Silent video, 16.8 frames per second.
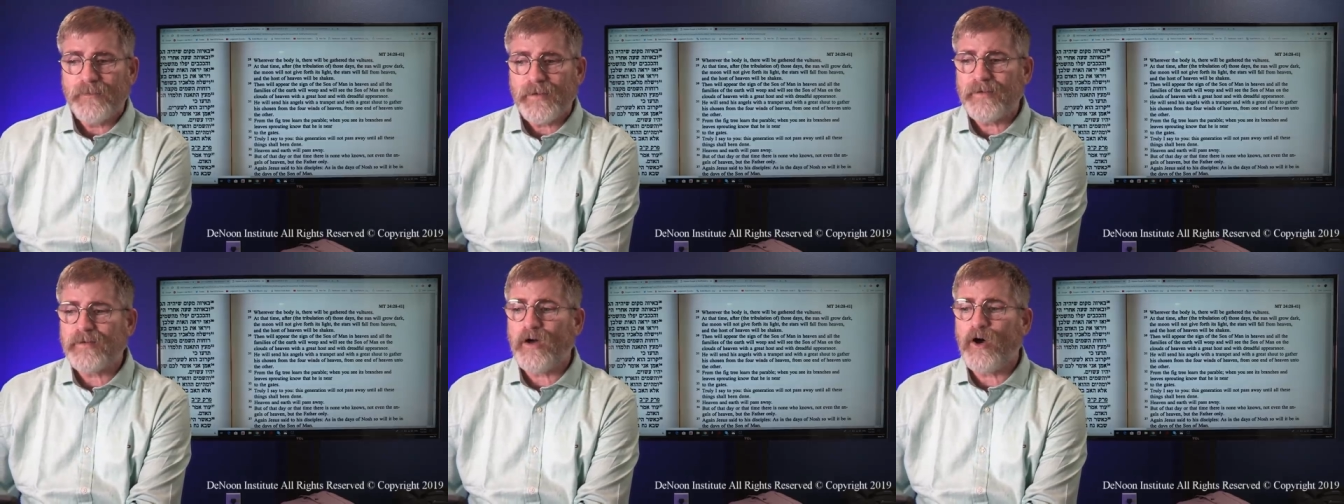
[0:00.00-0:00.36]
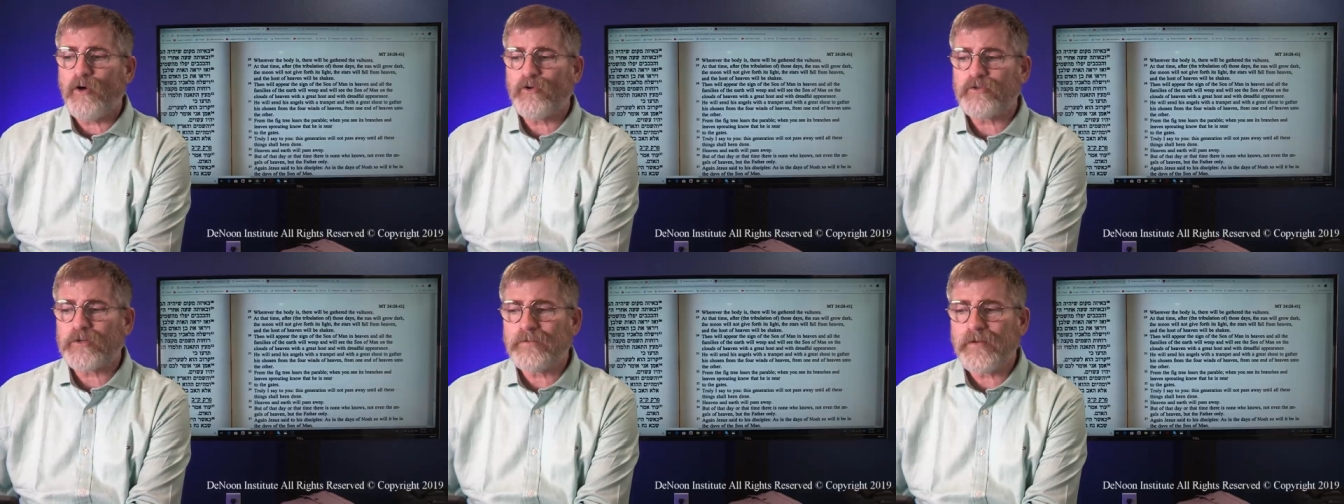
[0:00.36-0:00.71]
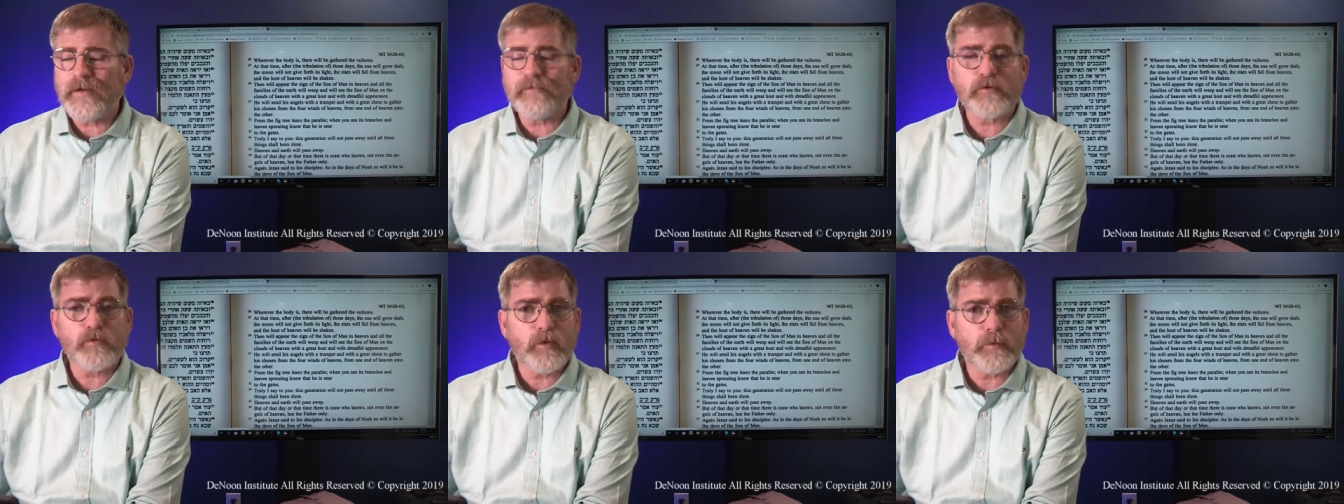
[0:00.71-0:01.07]
and the host of
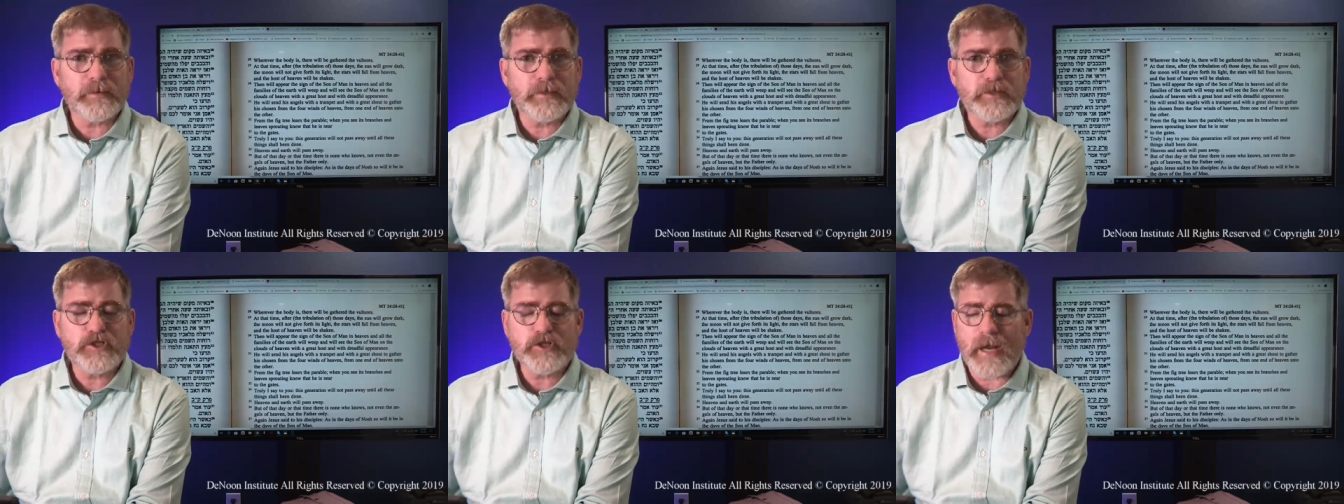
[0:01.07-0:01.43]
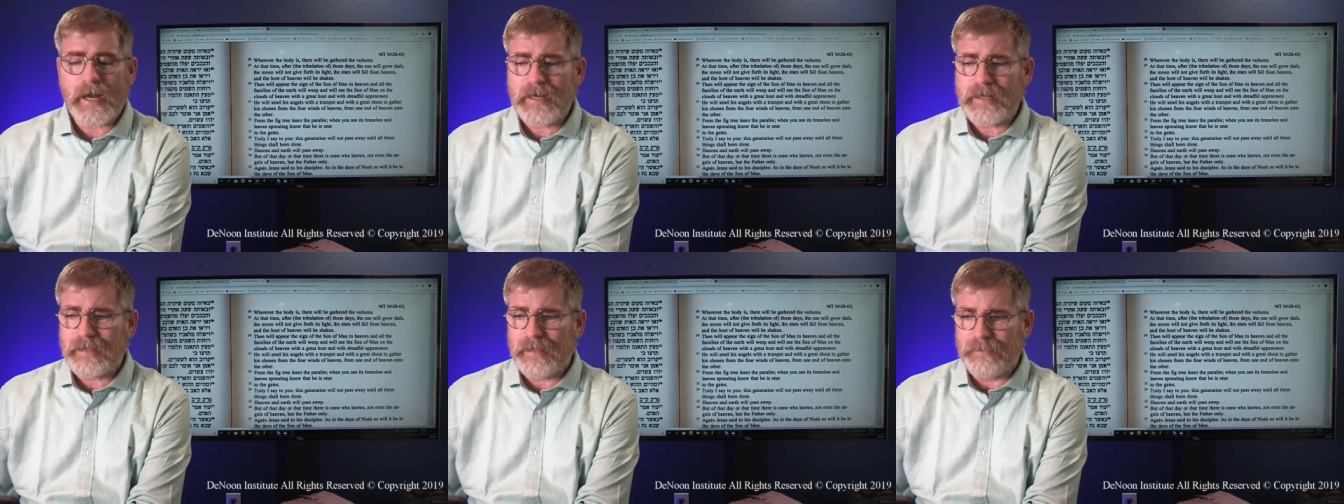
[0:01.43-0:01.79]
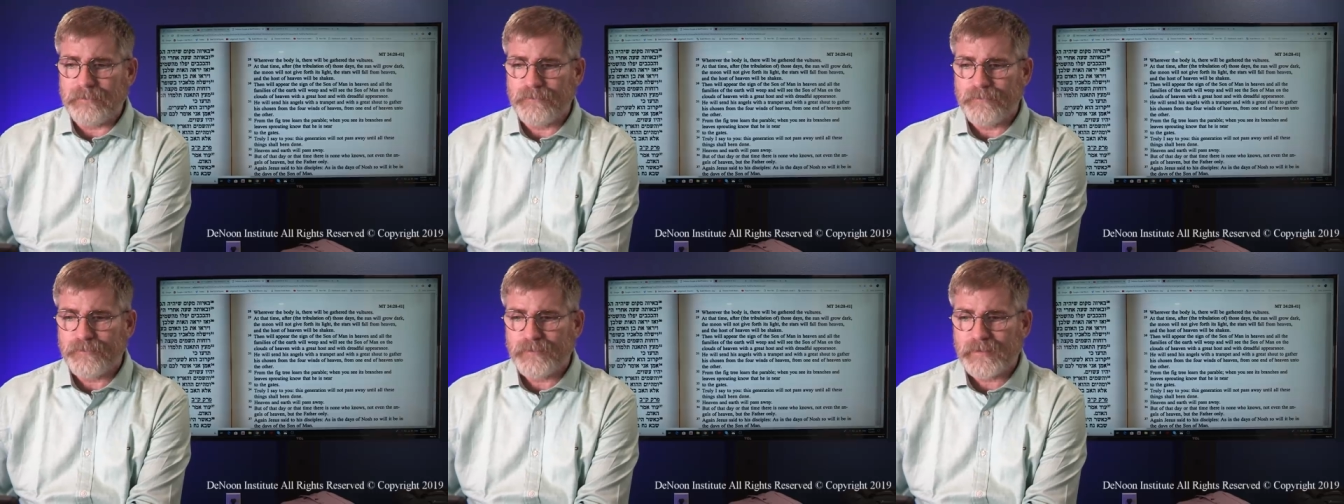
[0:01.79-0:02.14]
heaven will be shaken.